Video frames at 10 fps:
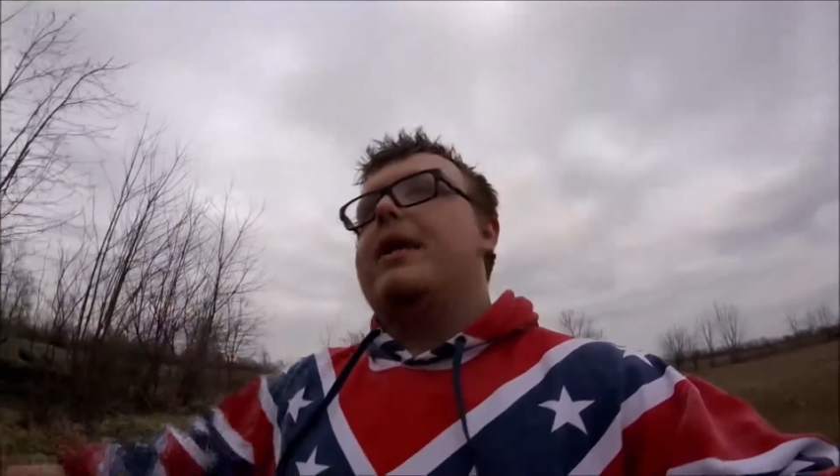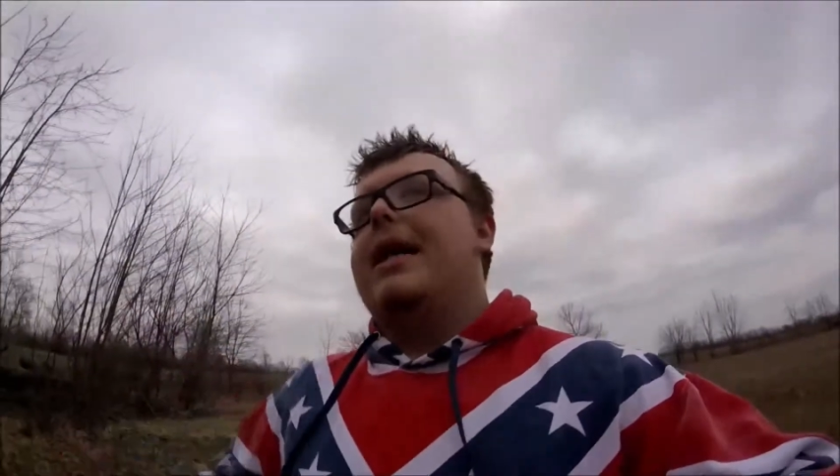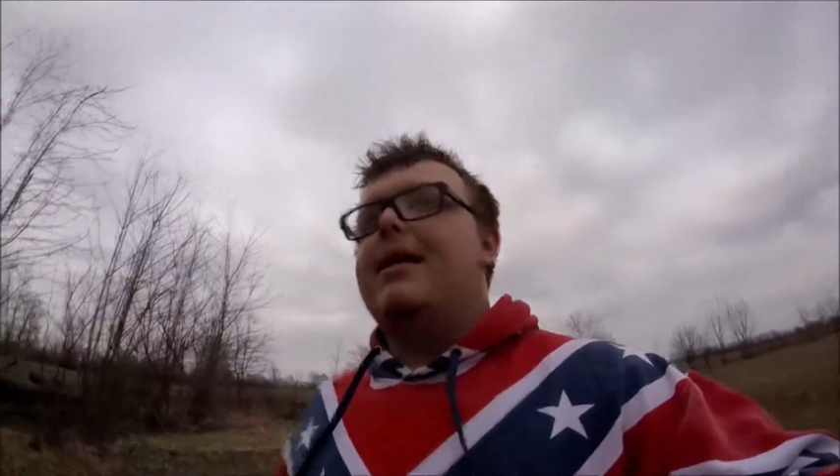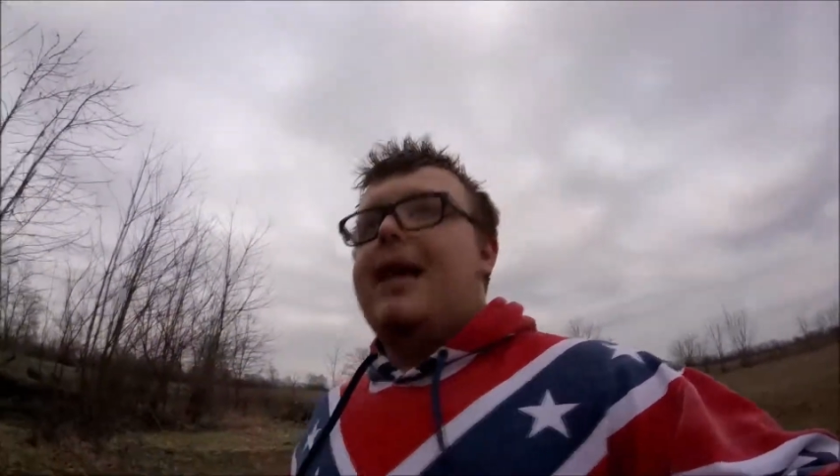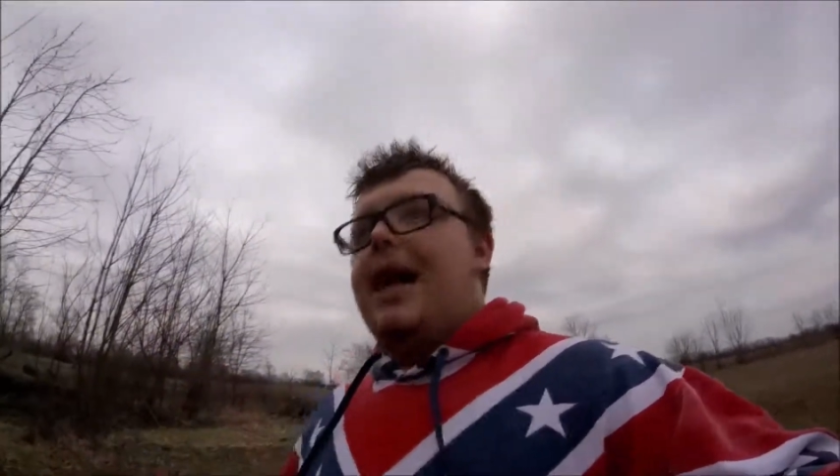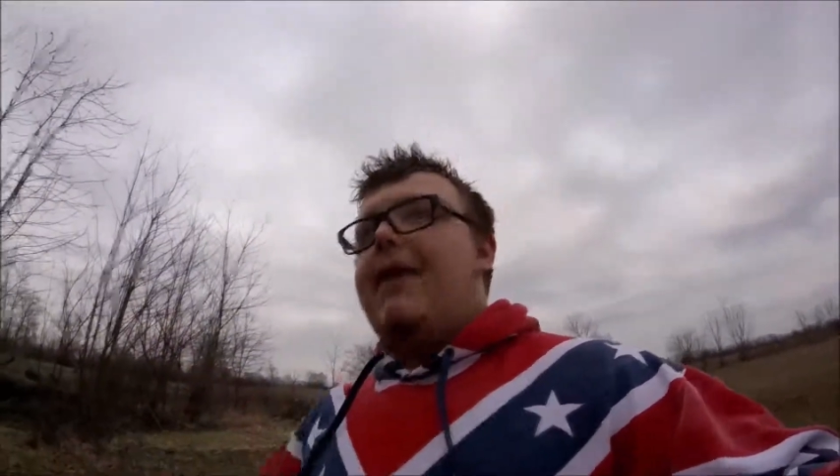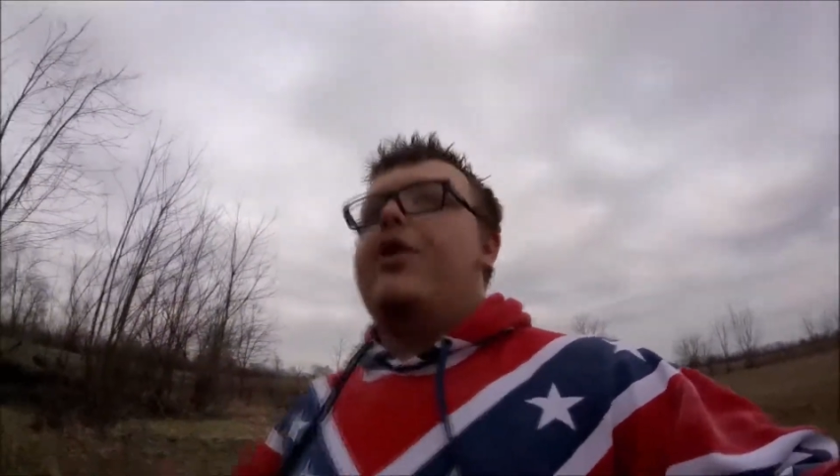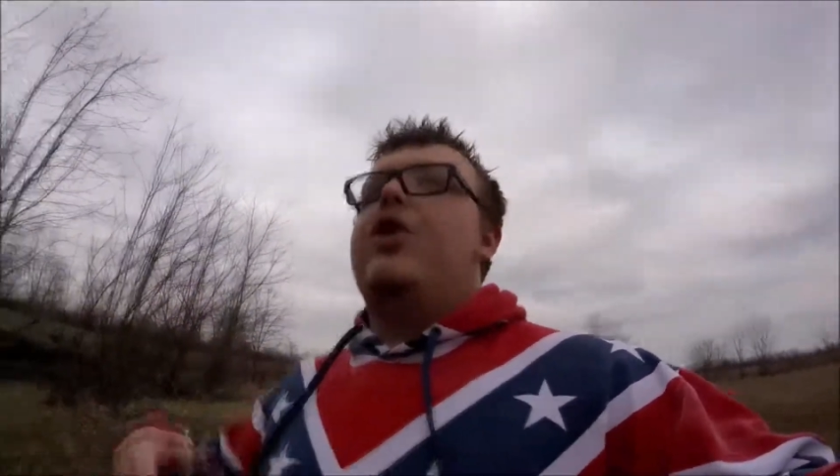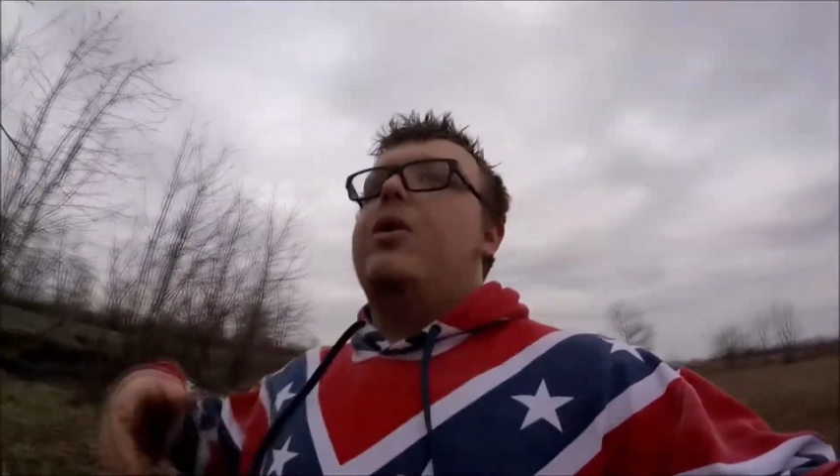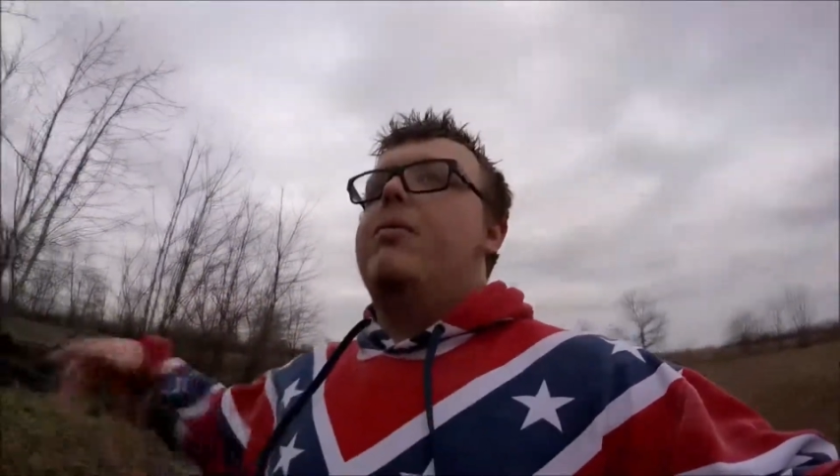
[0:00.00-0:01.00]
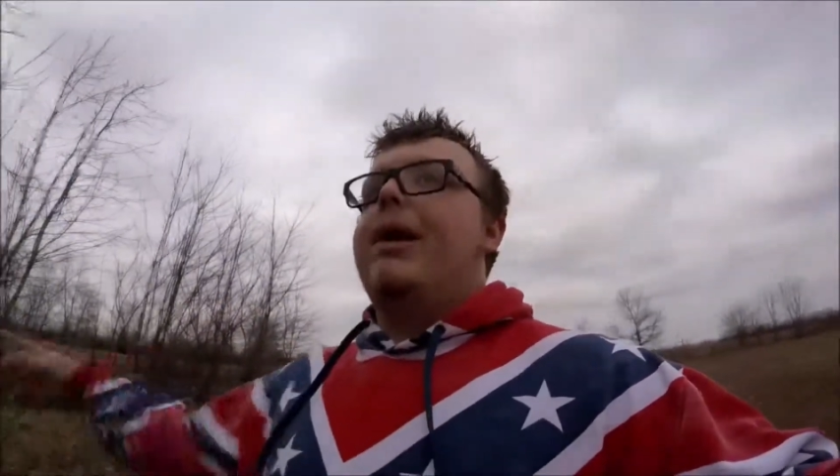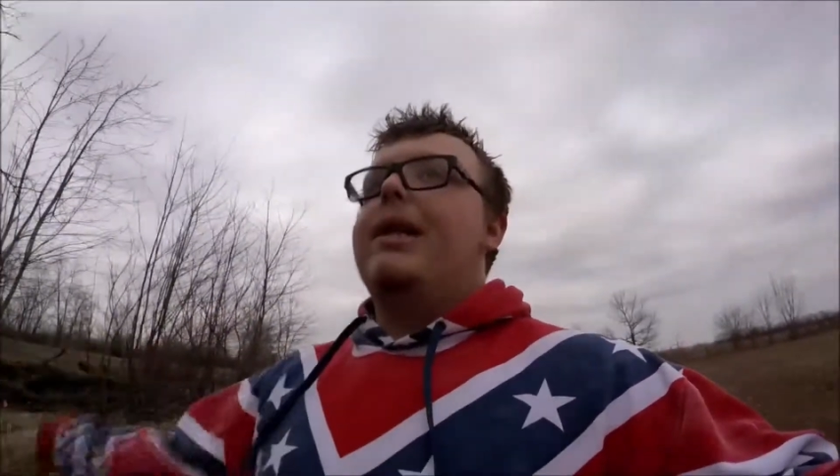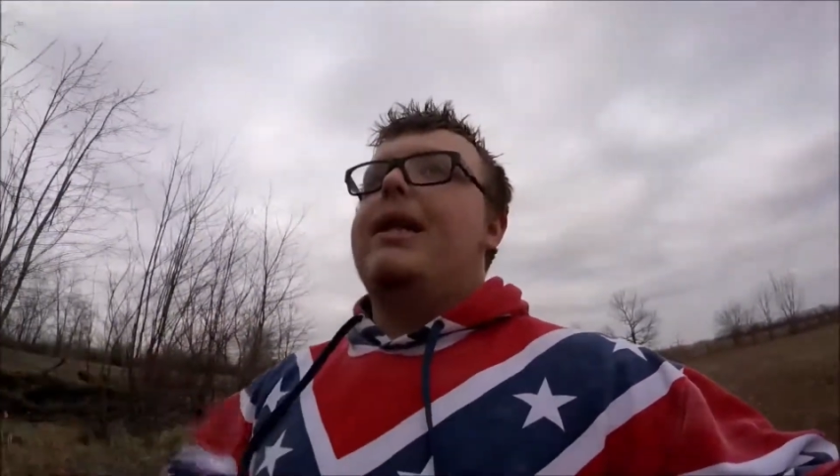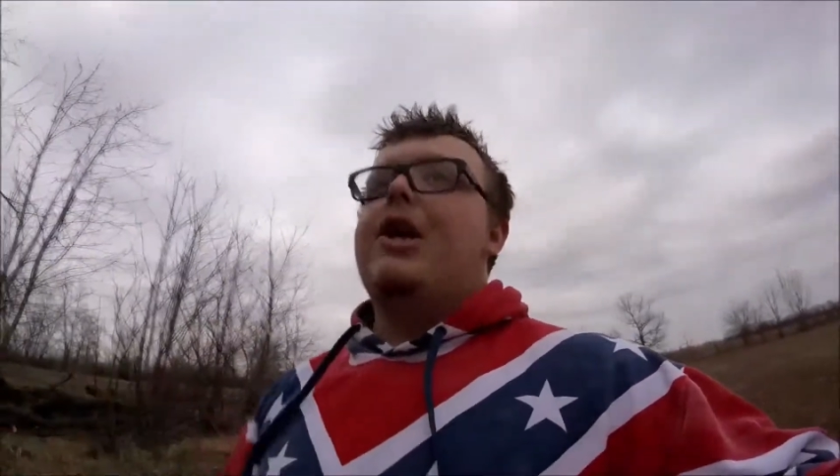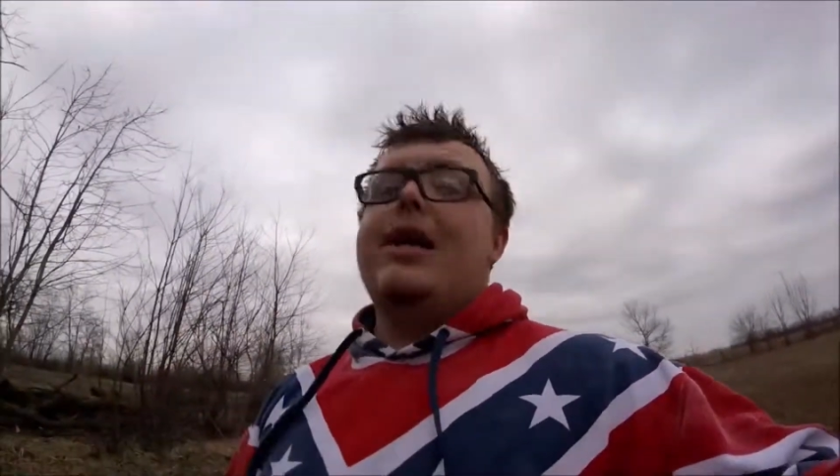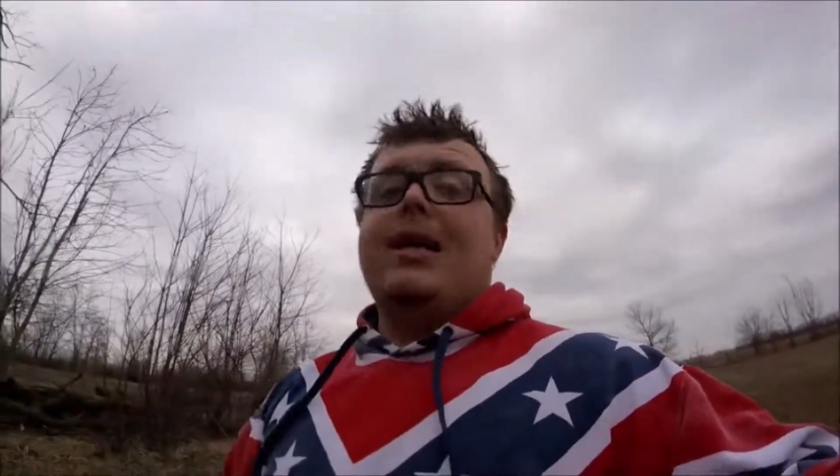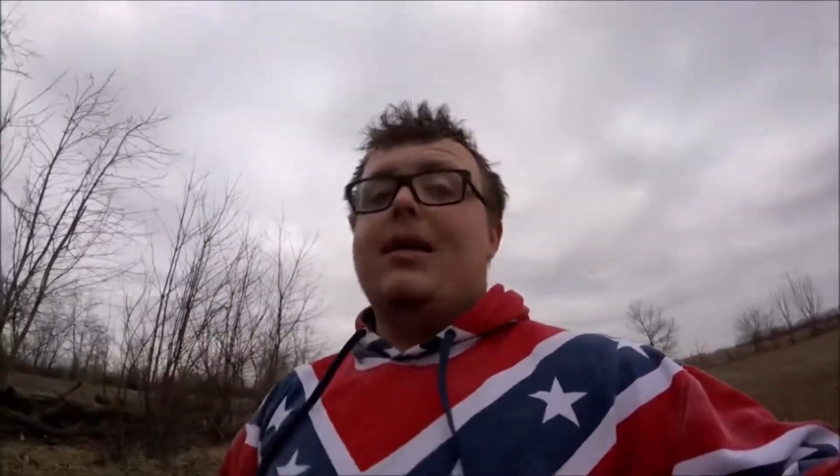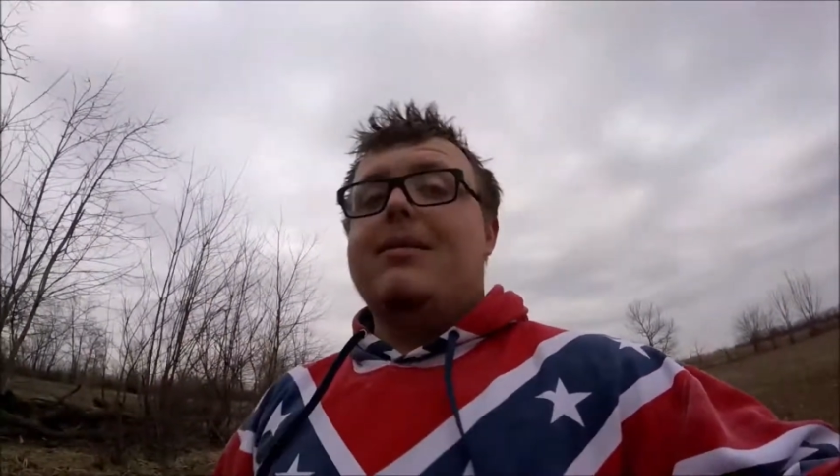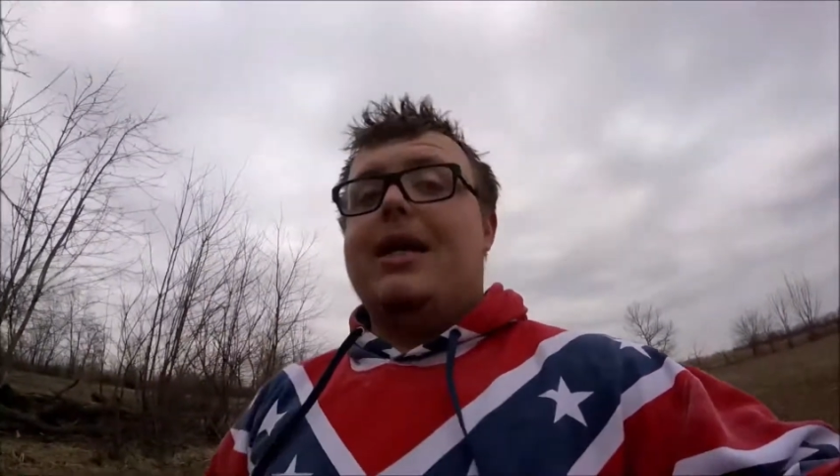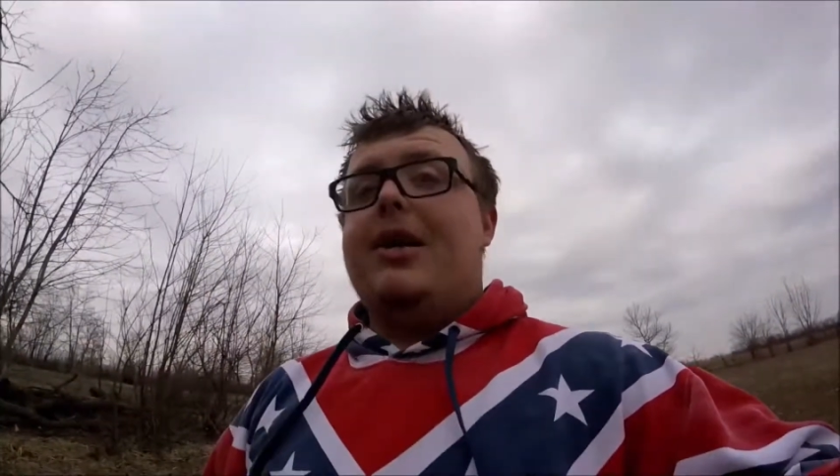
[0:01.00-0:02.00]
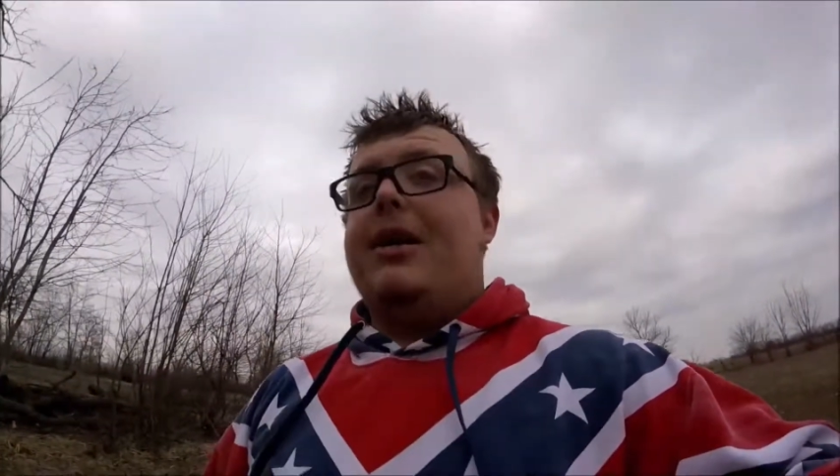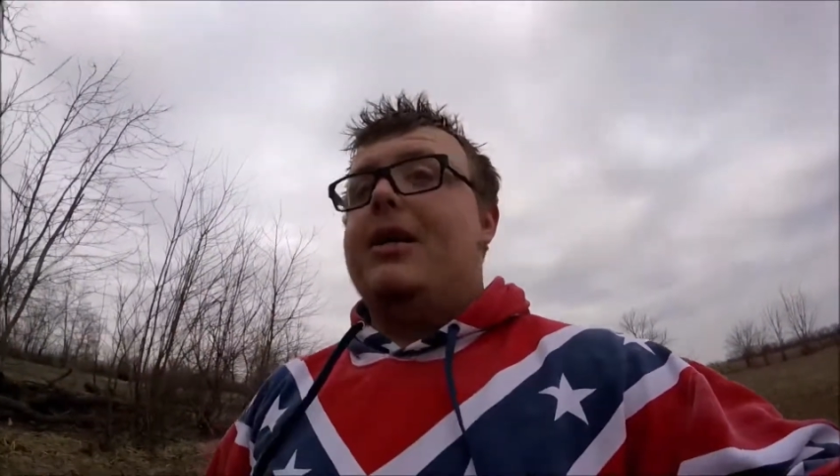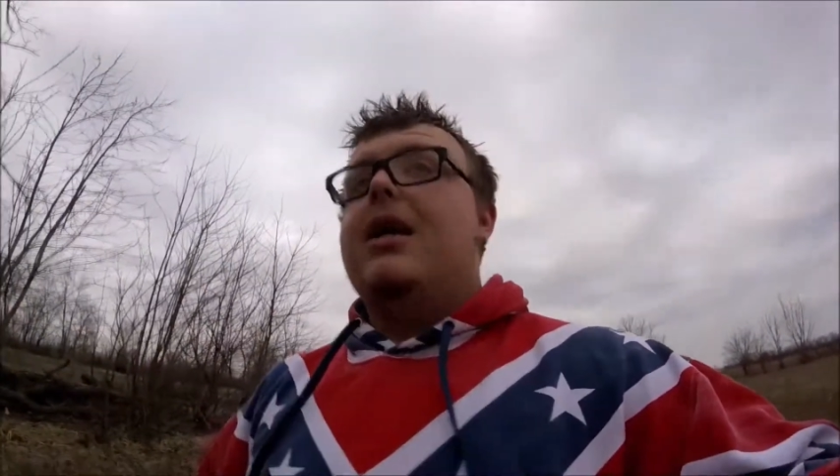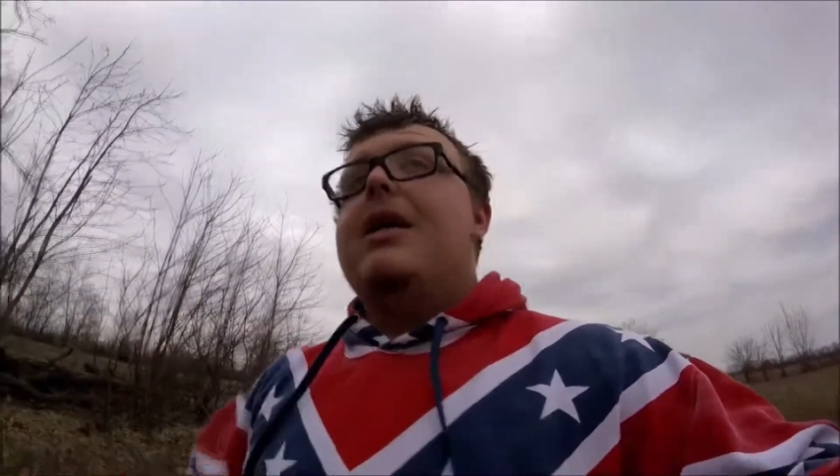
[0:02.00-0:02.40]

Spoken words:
anything I have to do to bring the deer into this area.